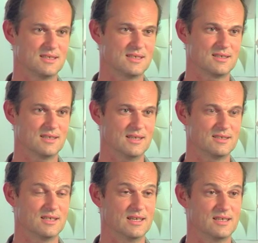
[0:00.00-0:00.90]

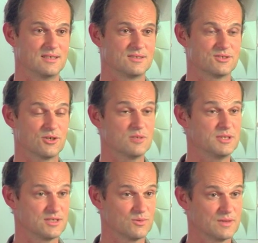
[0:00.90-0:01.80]
a
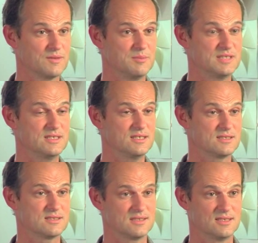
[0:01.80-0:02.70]
terminus, one of the
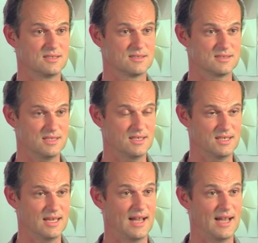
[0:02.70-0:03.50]
busiest in the city,